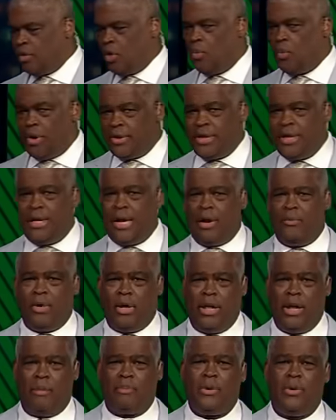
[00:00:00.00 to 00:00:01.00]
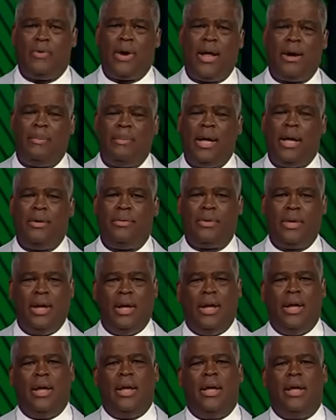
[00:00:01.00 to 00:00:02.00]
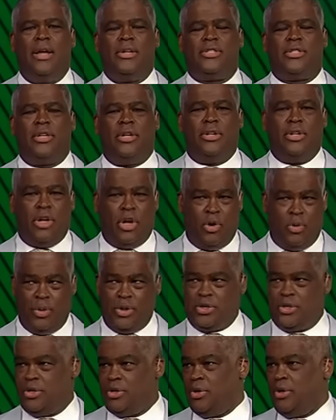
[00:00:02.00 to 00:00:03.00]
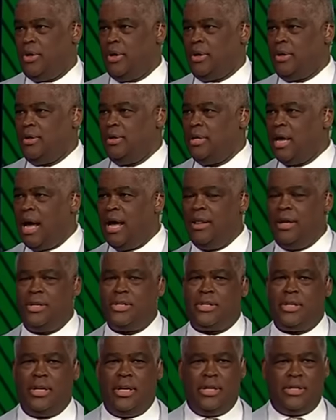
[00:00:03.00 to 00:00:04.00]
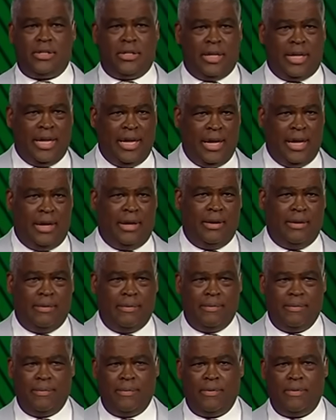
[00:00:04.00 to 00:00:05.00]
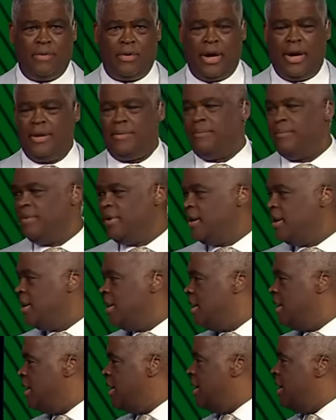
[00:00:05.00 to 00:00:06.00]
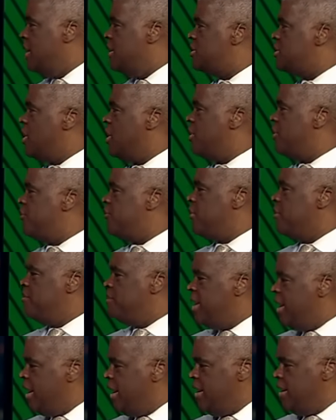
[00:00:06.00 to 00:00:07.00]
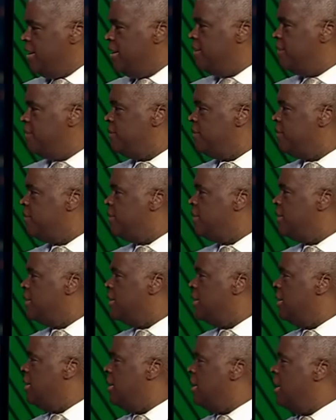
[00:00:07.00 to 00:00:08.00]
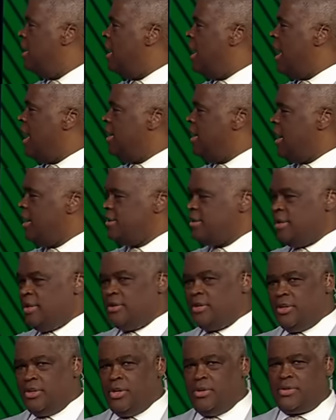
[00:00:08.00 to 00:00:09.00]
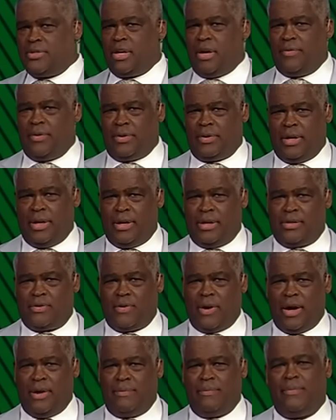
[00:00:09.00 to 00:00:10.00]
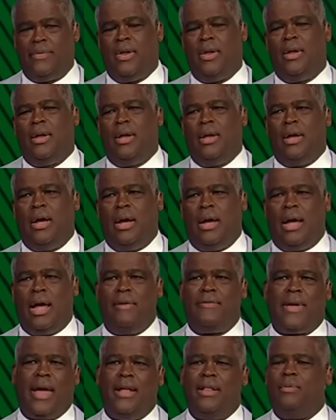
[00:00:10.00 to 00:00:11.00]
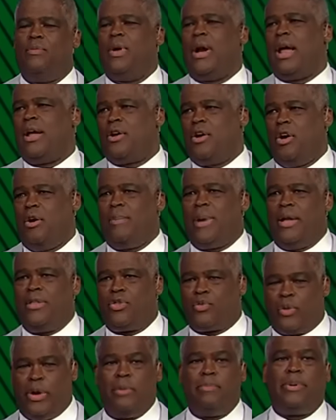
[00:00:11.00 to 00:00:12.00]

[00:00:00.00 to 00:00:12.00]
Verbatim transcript: one thing that will help you ride them out is to know what you're doing. Knowledge is the key, right? So for me, I like to do several things, right? Uh, I've got what I call my three